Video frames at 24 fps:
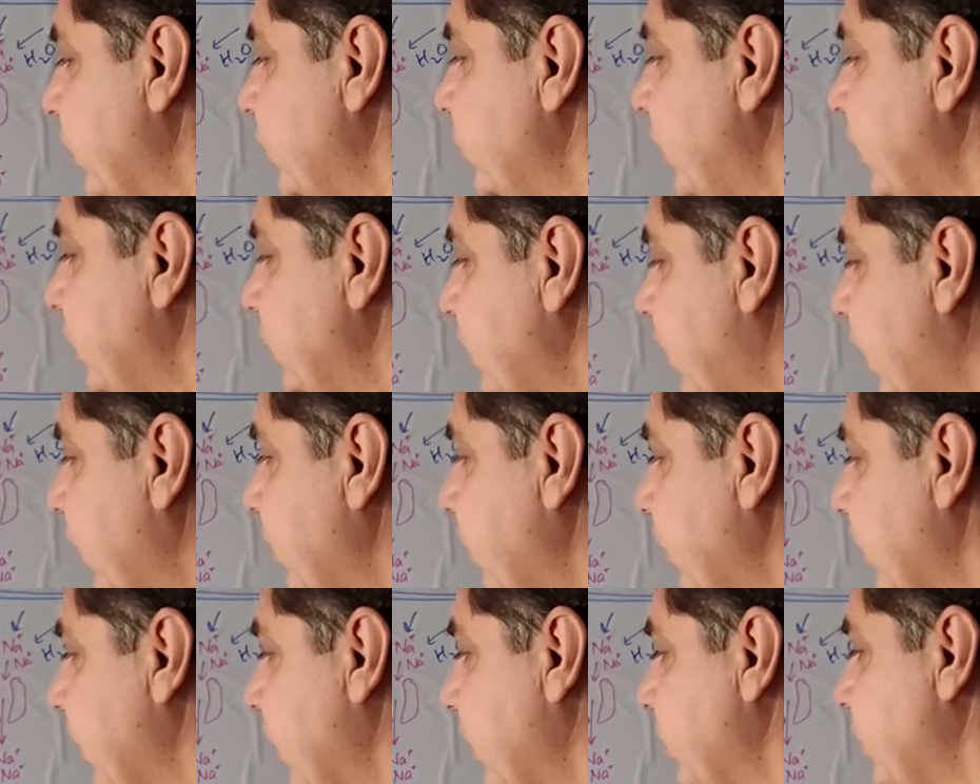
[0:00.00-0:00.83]
well as
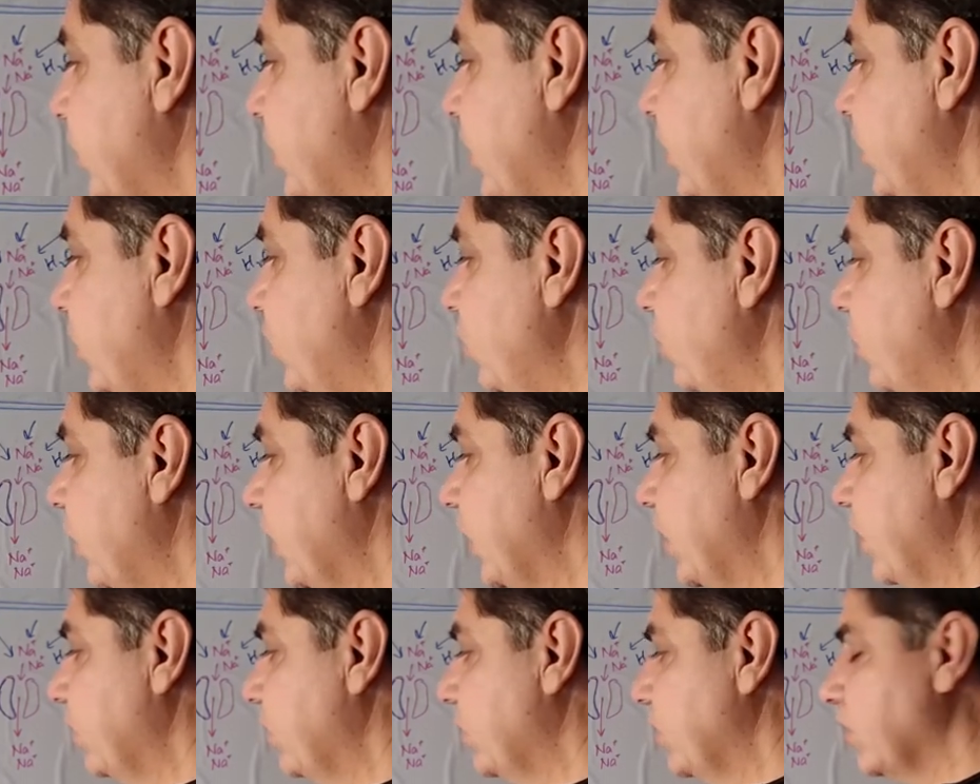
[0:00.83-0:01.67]
ivacaftor and
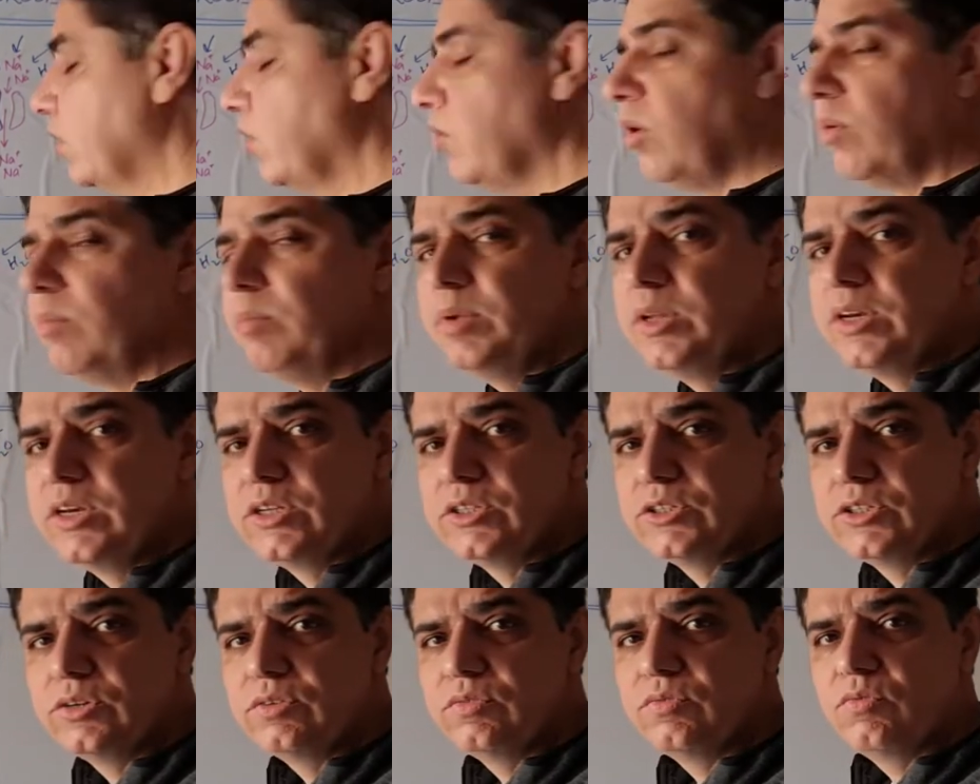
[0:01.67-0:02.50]
lumacaftor
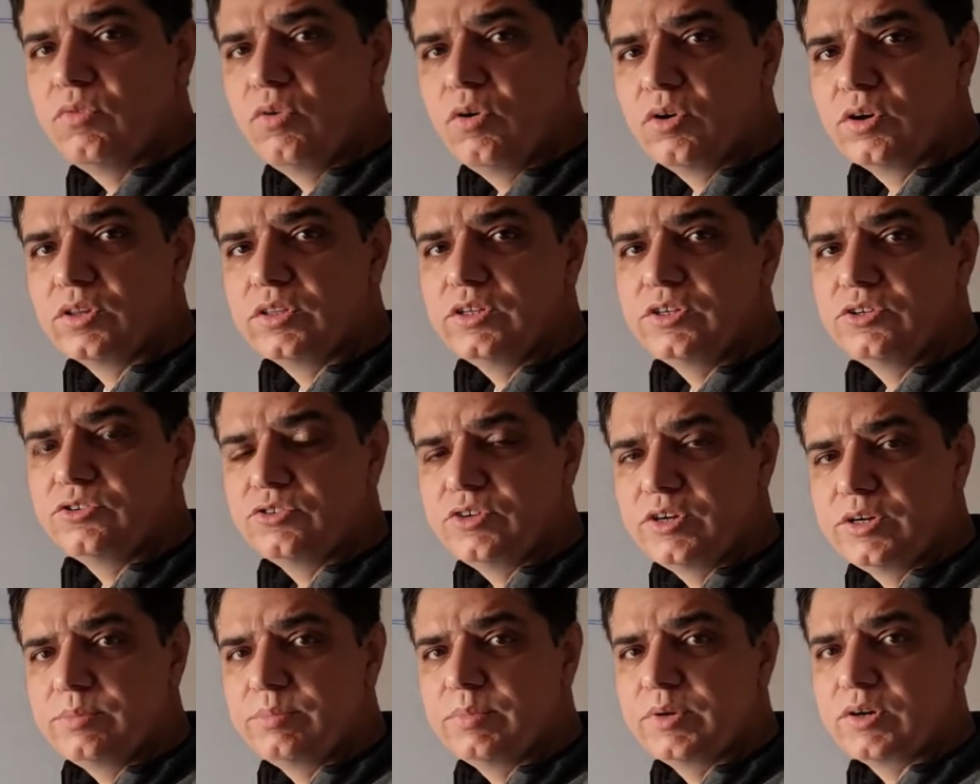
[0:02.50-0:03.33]
combination for the
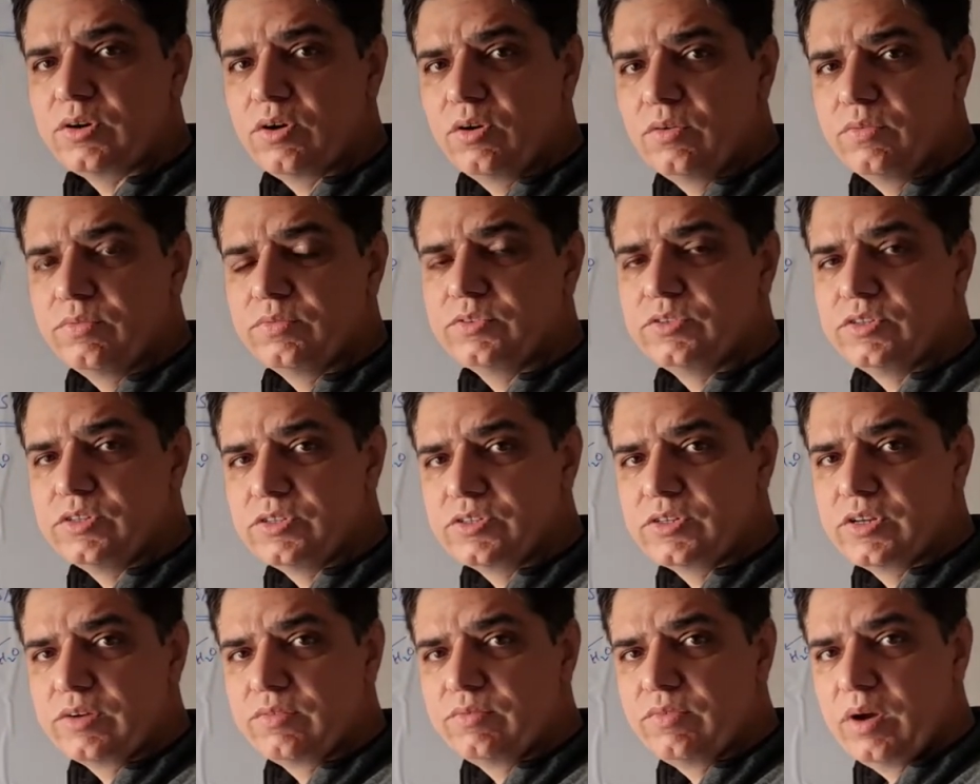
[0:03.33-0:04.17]
treatment of
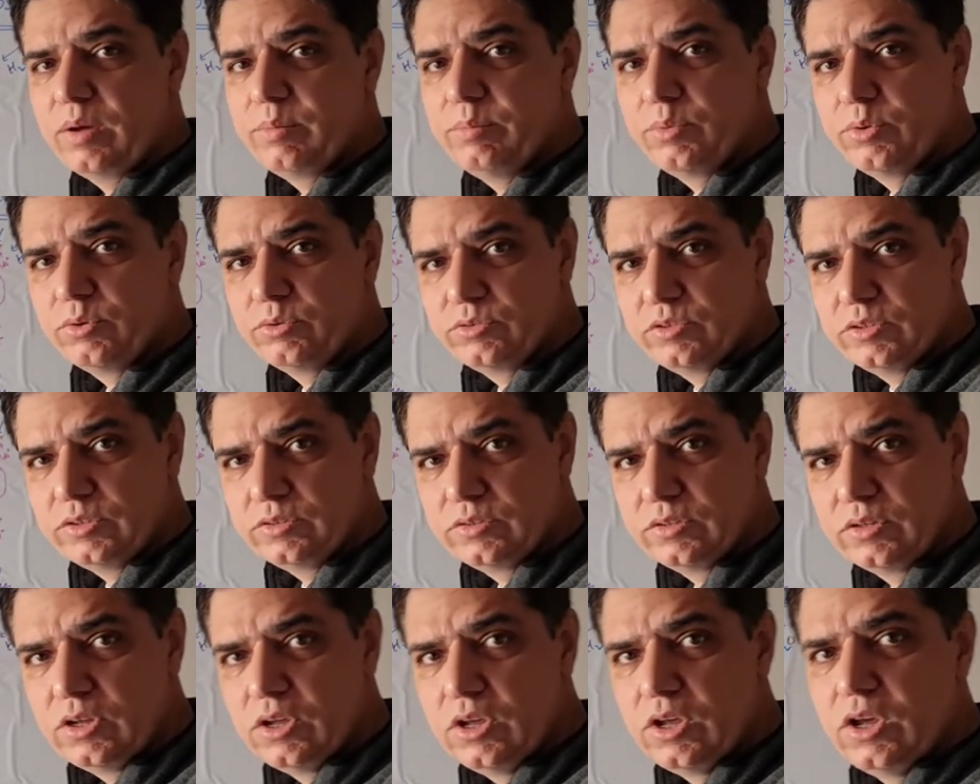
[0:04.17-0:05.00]
cystic fibrosis
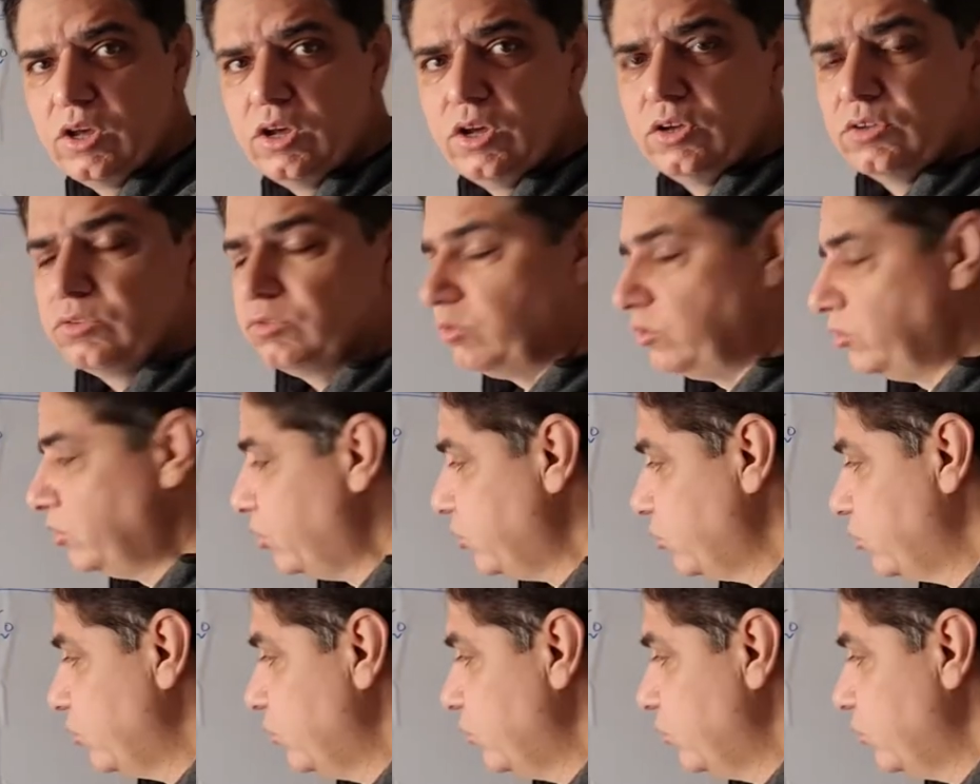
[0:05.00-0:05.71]
so just to